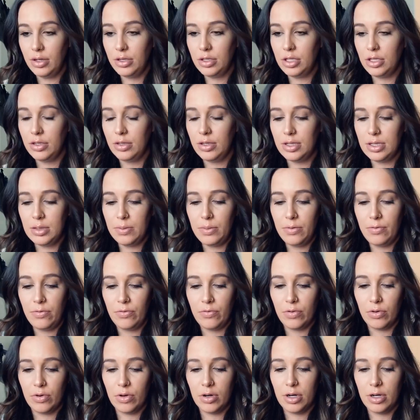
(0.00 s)
do this
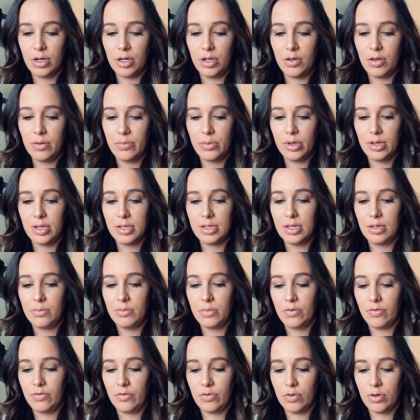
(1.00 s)
before, you can put this in
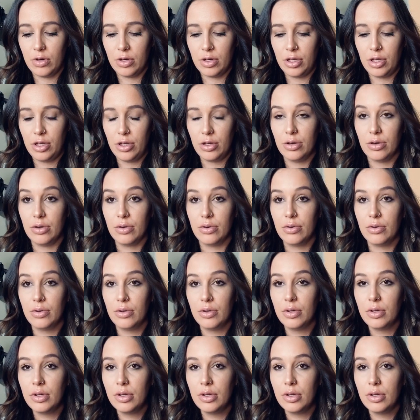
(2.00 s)
before you